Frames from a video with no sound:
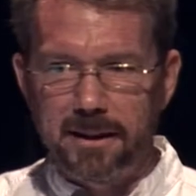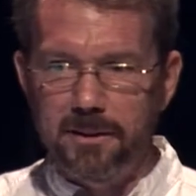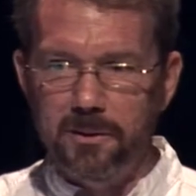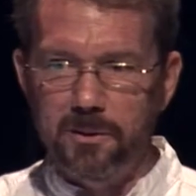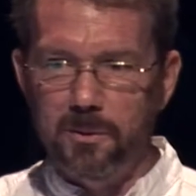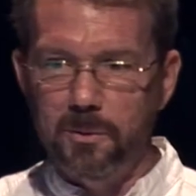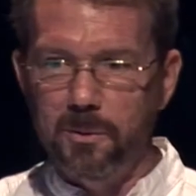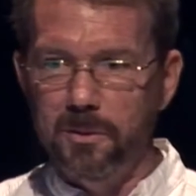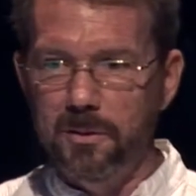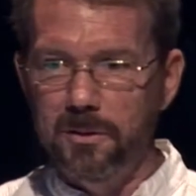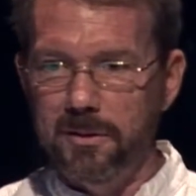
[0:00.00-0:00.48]
the
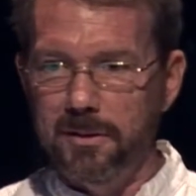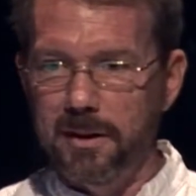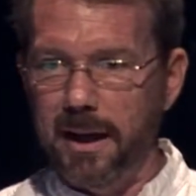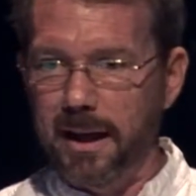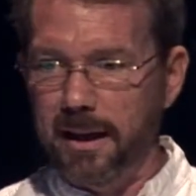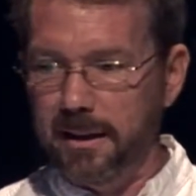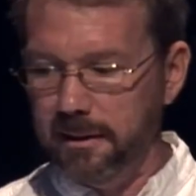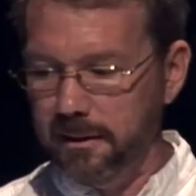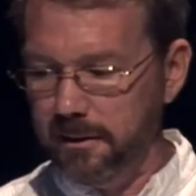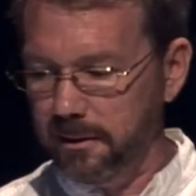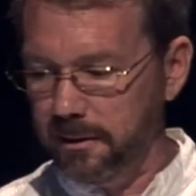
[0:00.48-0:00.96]
students'
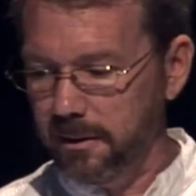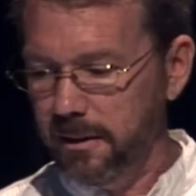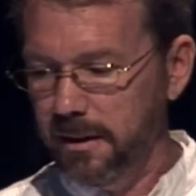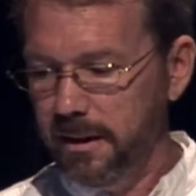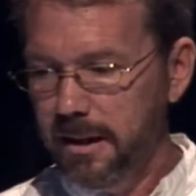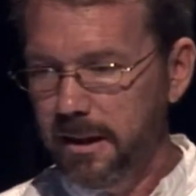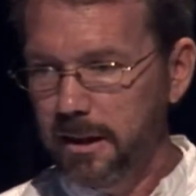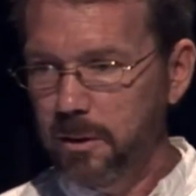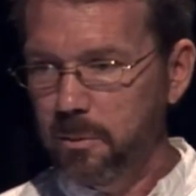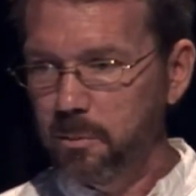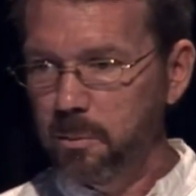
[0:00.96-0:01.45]
heads,
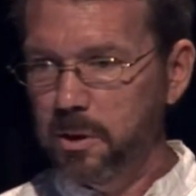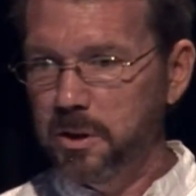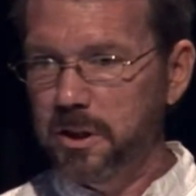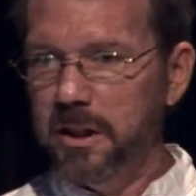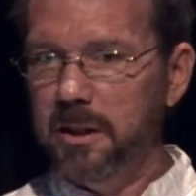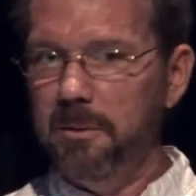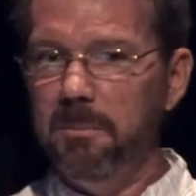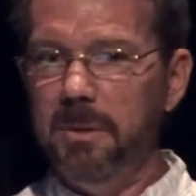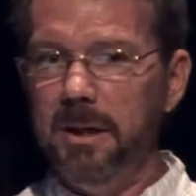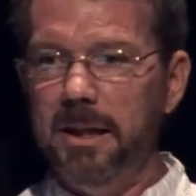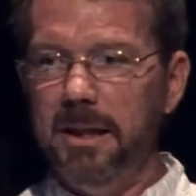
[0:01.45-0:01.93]
which
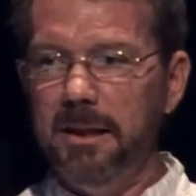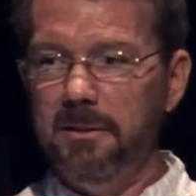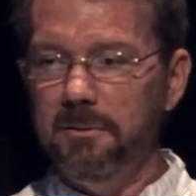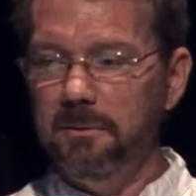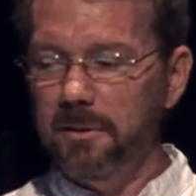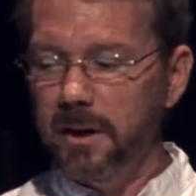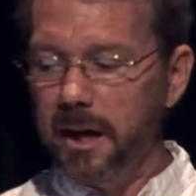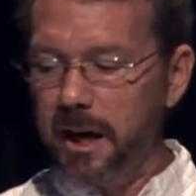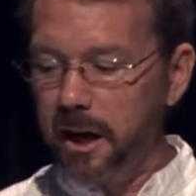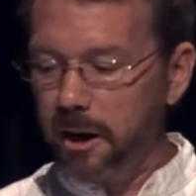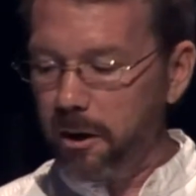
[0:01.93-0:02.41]
can be
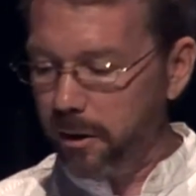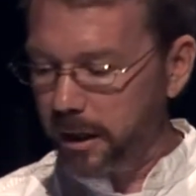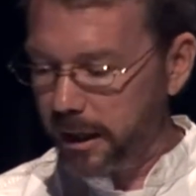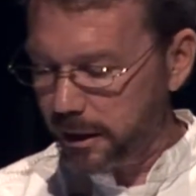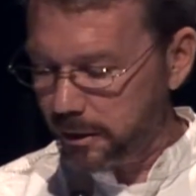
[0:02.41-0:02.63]
very